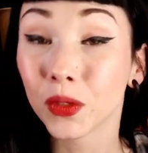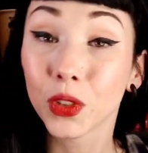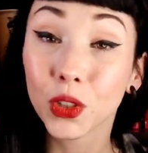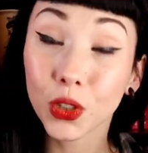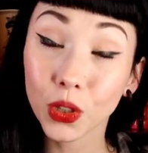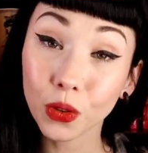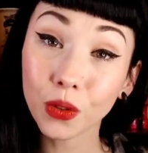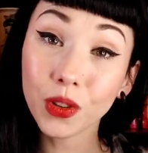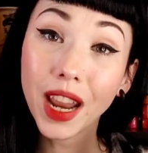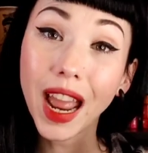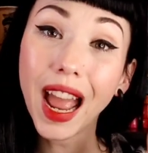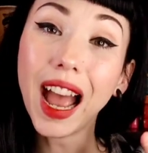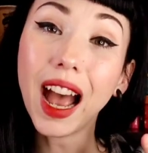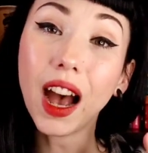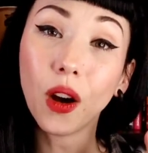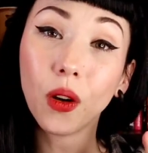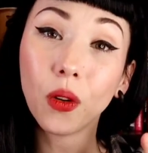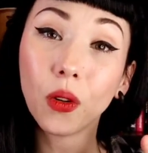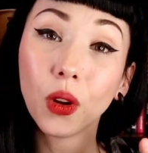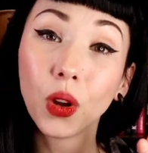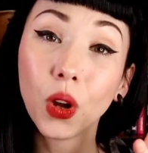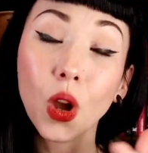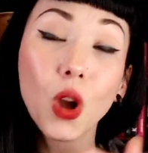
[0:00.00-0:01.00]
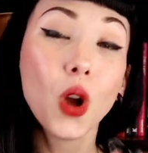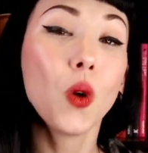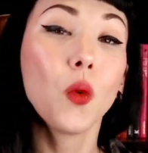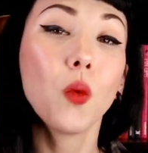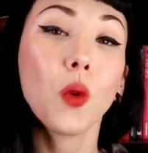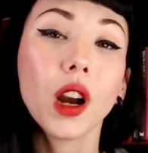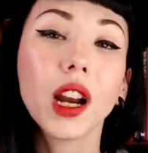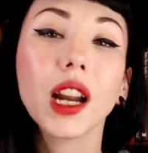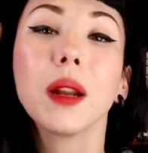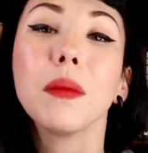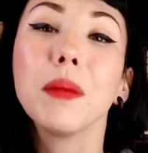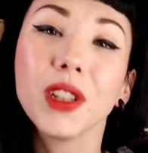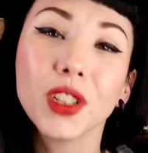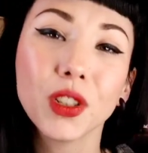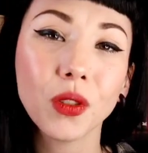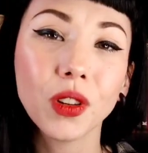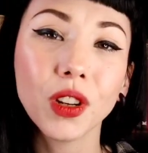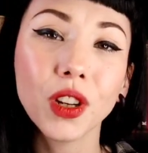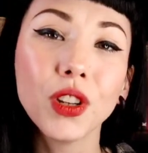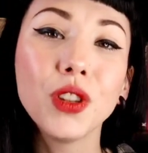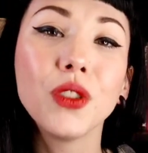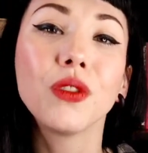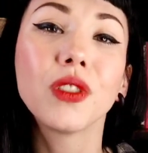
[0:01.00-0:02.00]
So now we're going to be
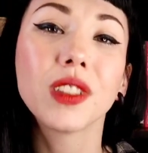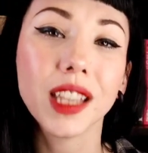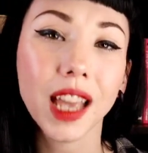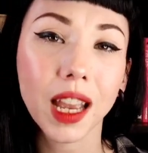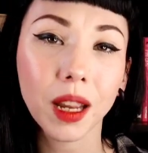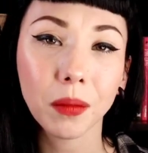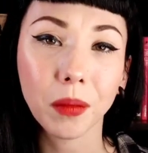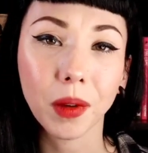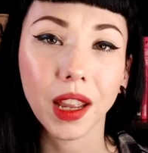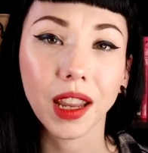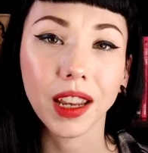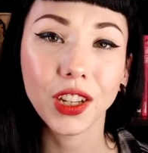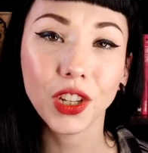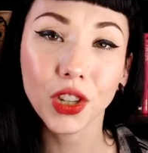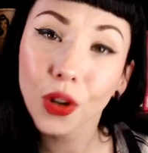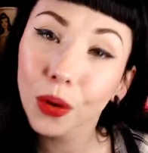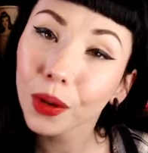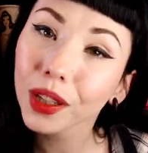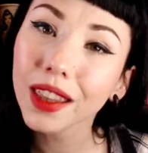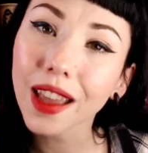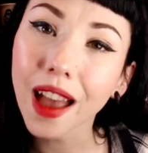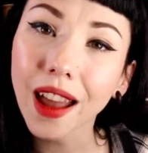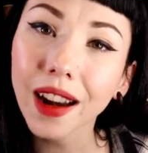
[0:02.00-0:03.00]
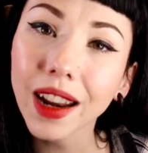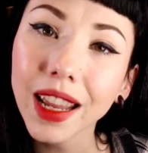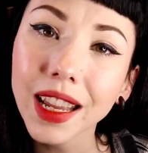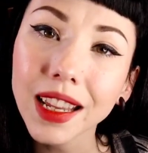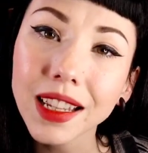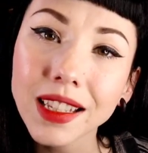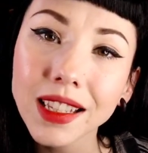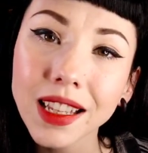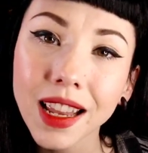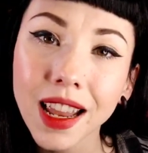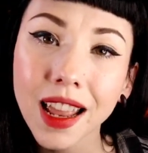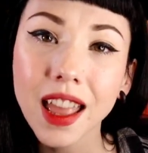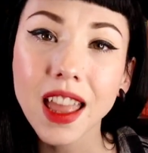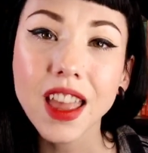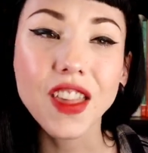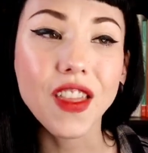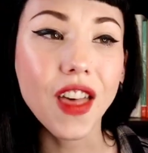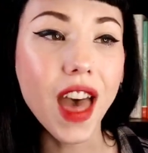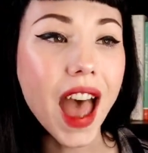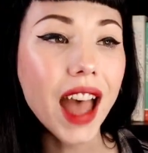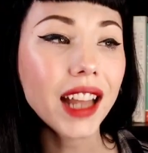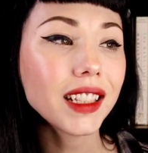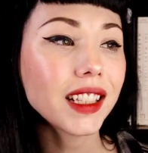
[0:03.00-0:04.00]
doing a new segment. And you know what that is?
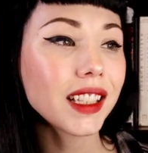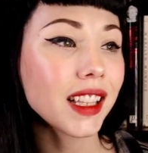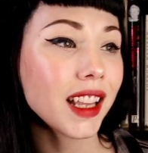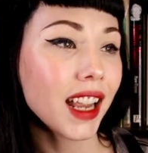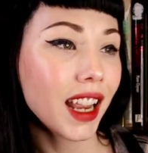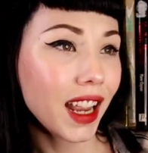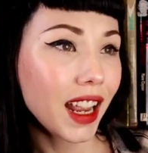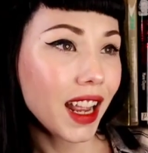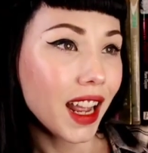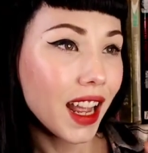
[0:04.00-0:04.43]
That's